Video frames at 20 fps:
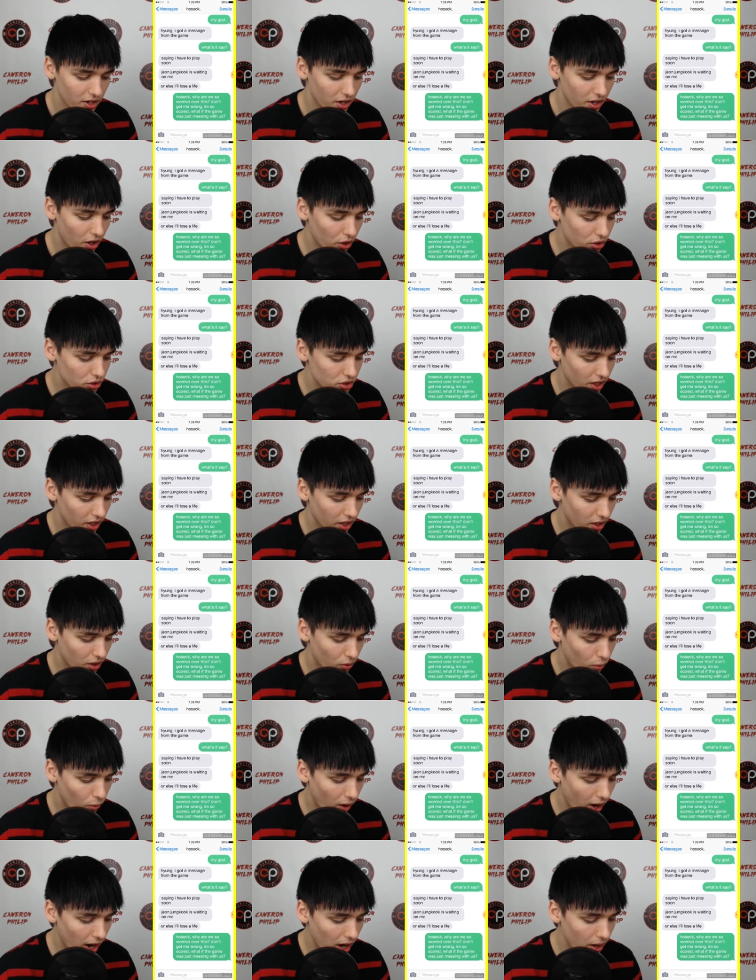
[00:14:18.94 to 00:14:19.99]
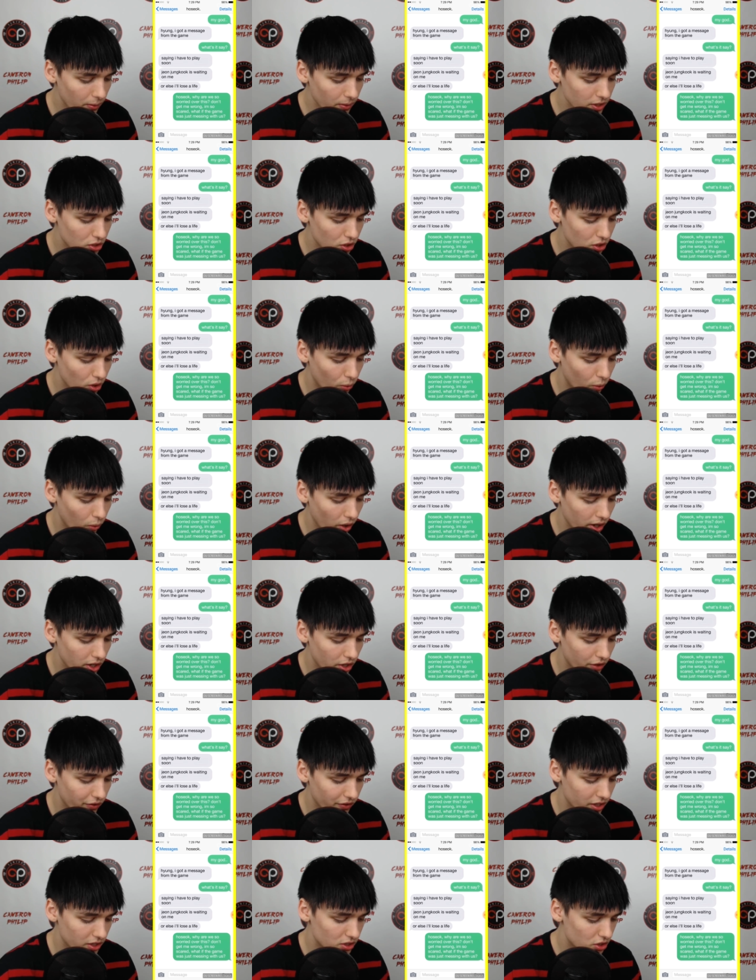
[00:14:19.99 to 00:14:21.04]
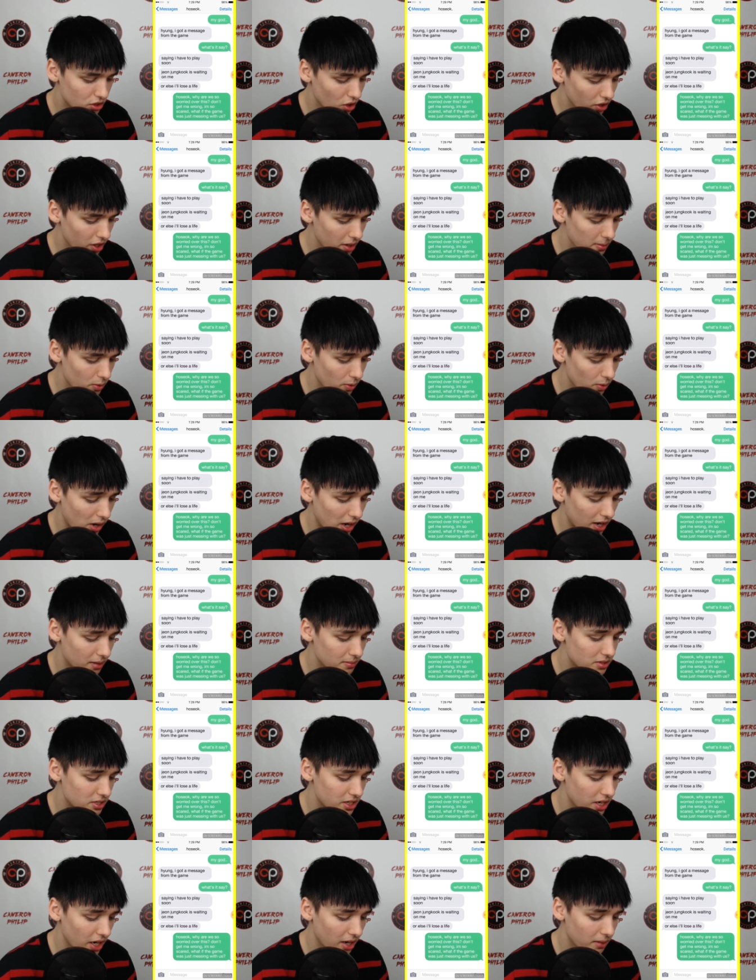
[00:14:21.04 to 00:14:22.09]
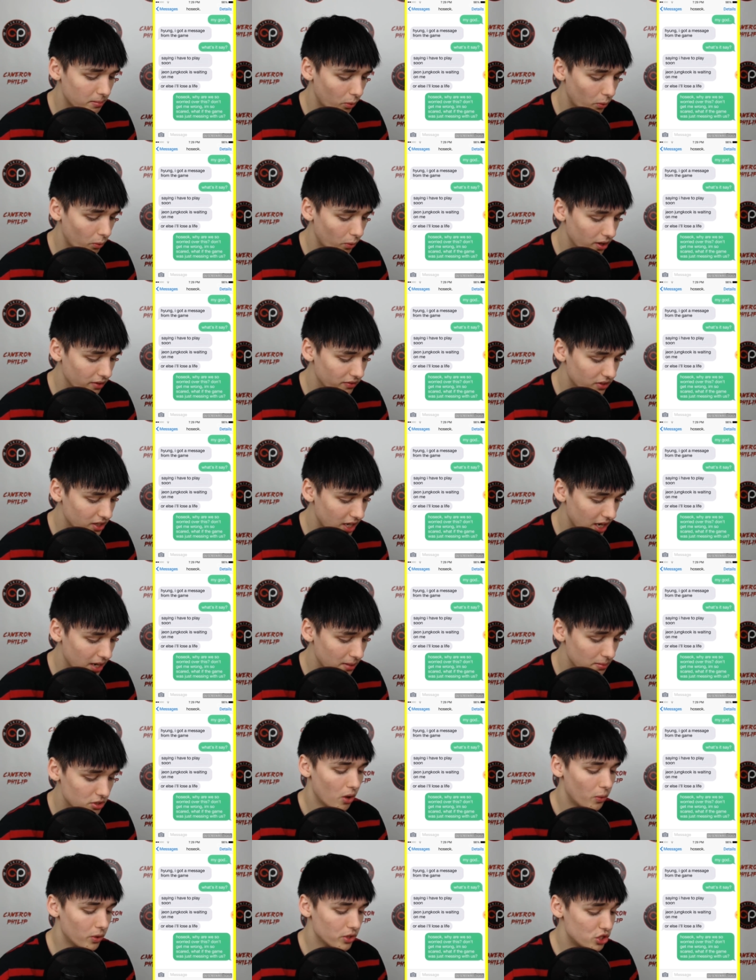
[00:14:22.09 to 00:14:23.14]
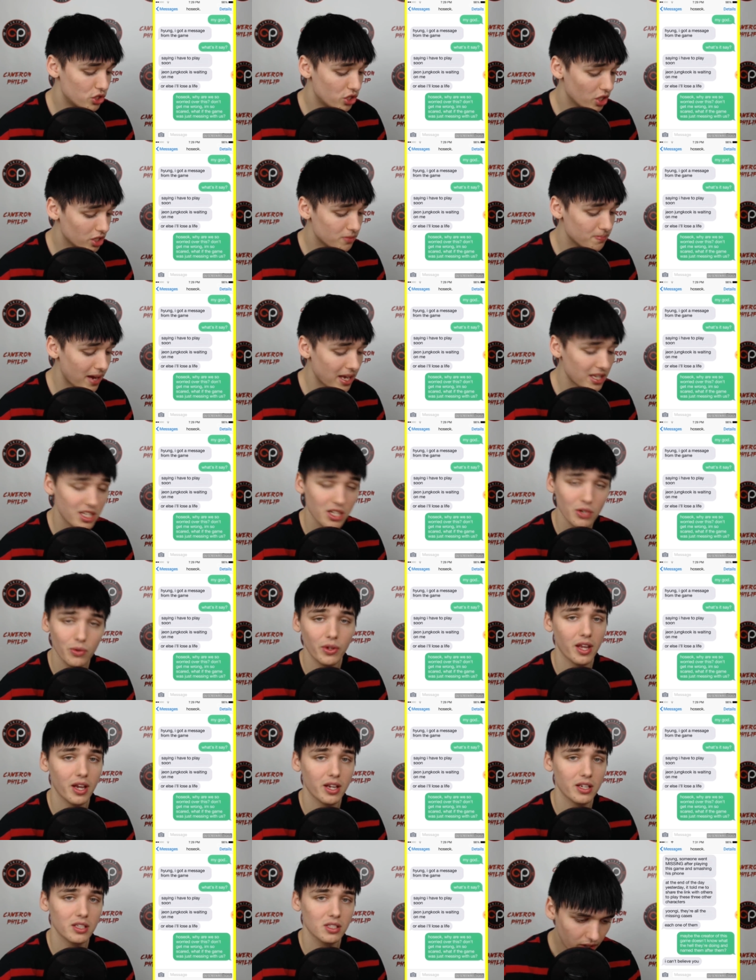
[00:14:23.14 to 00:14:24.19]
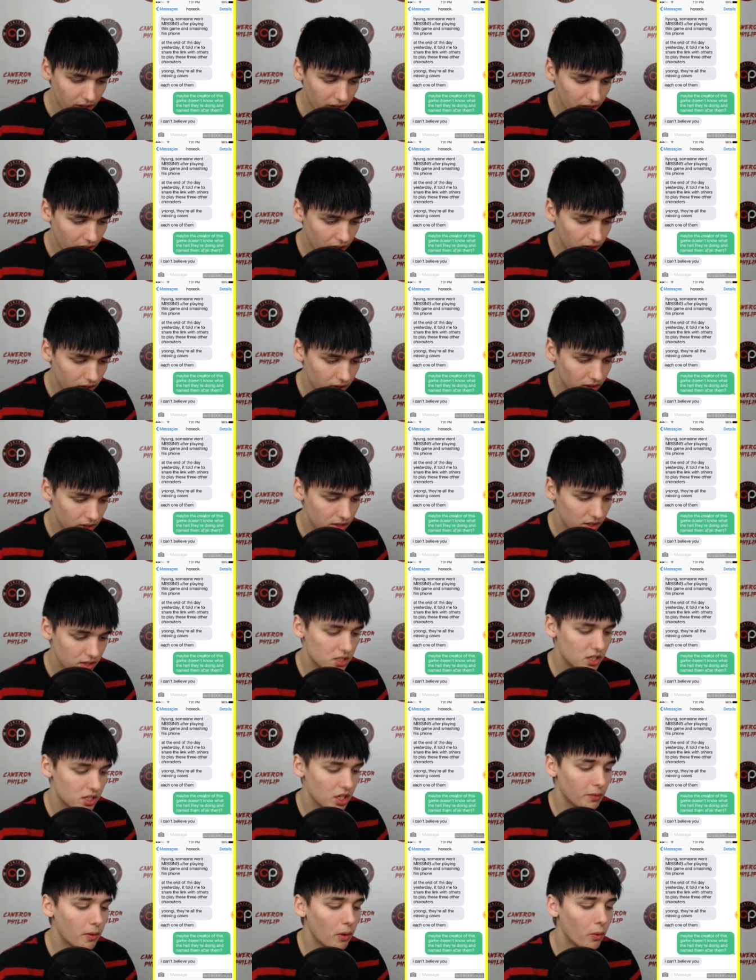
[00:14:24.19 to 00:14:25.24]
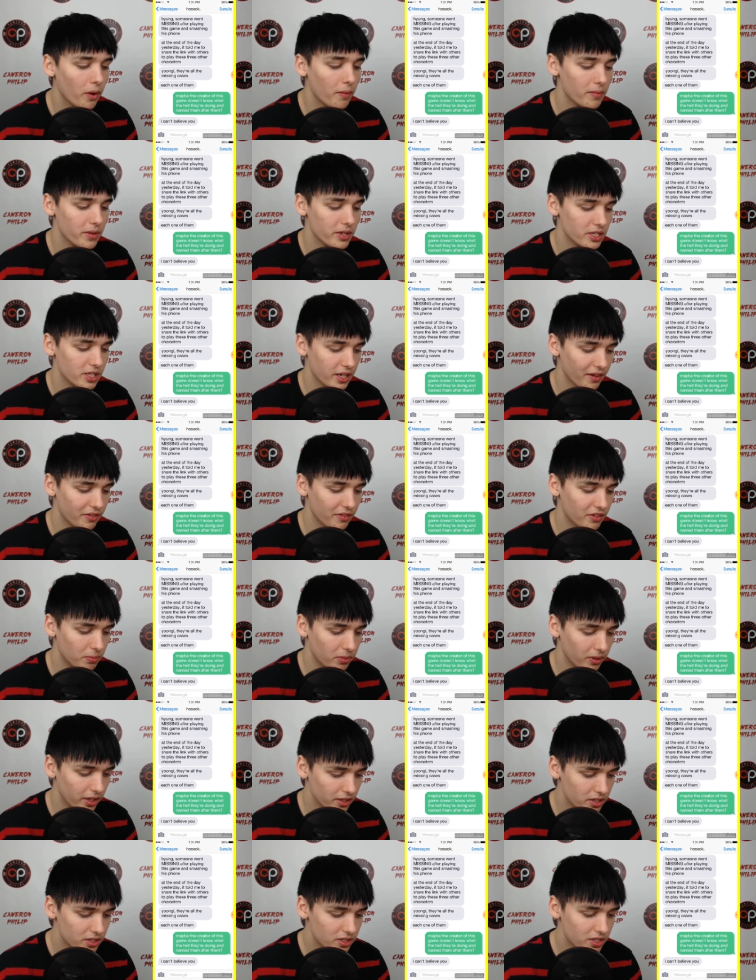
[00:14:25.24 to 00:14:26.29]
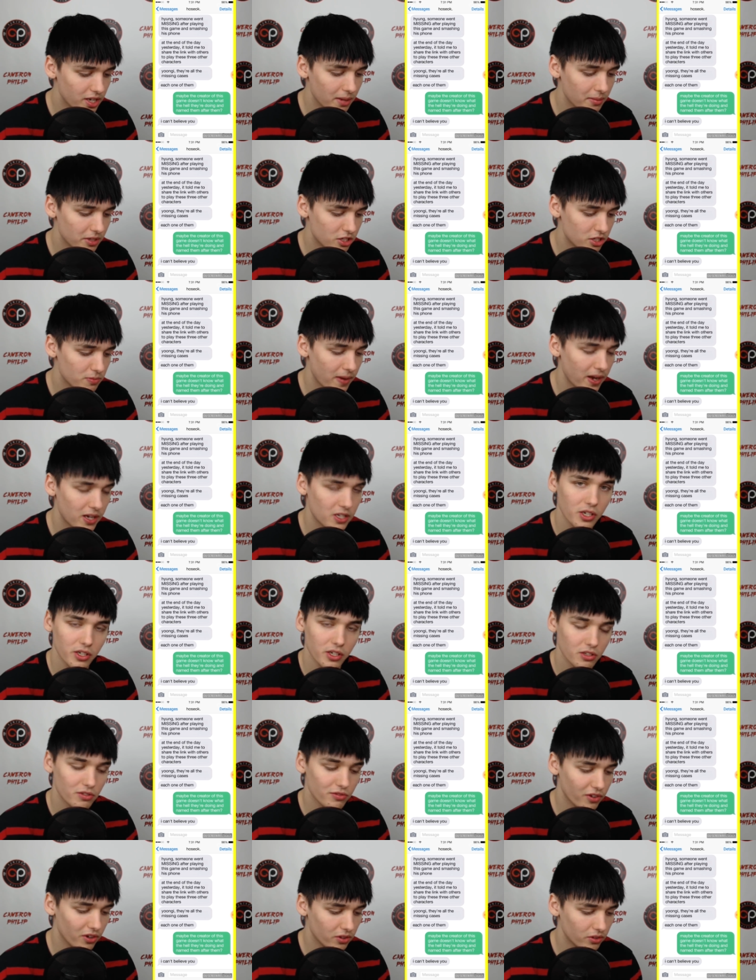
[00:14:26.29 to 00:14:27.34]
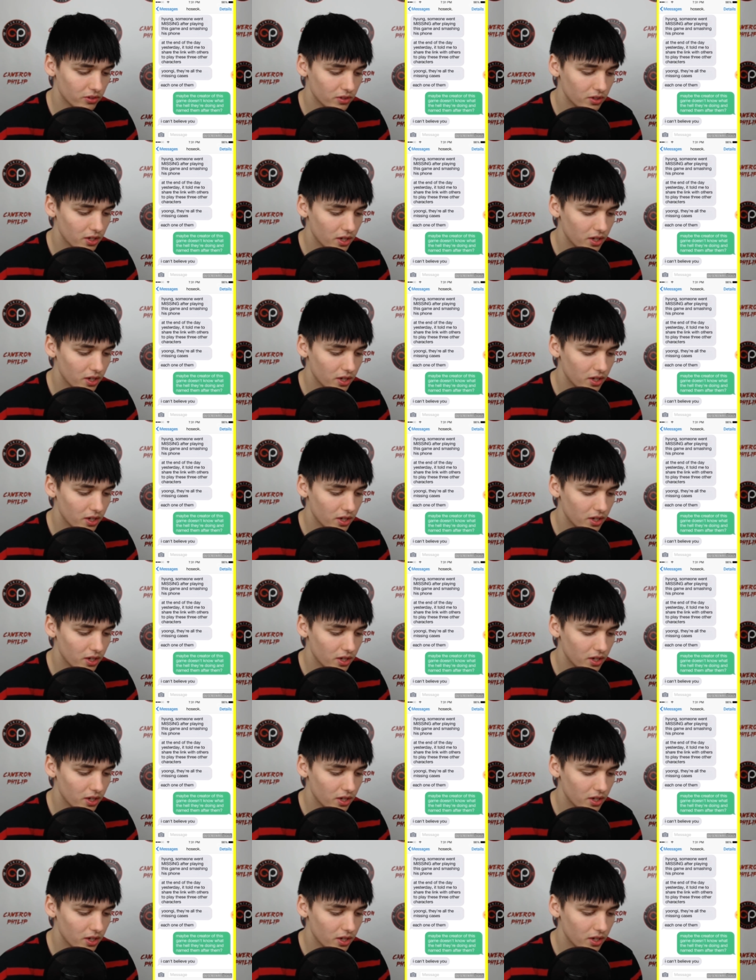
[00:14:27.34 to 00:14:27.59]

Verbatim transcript: Hosuk, why are we so worried over this? Don't get me wrong, I'm scared, but what if the game is was just messing with us? Hyung, someone went missing after playing this game and smashing his phone.